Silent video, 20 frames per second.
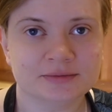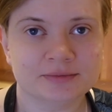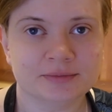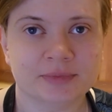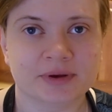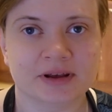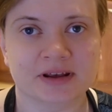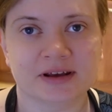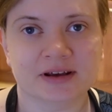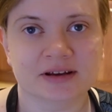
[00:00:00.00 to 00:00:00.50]

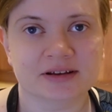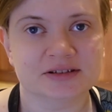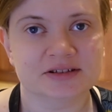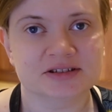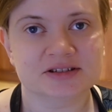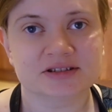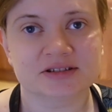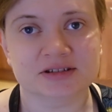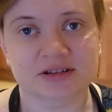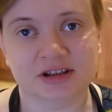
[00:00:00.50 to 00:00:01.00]

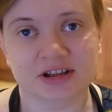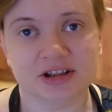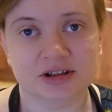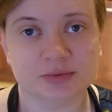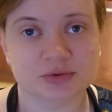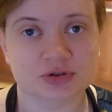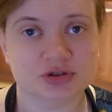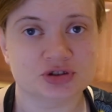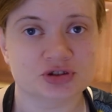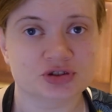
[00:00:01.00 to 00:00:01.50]
because it
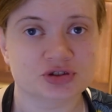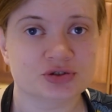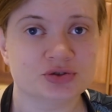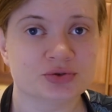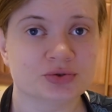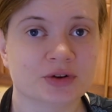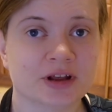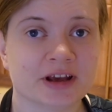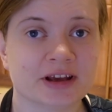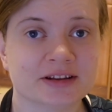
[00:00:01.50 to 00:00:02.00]
was just too
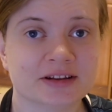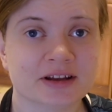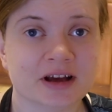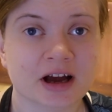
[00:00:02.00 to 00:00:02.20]
late.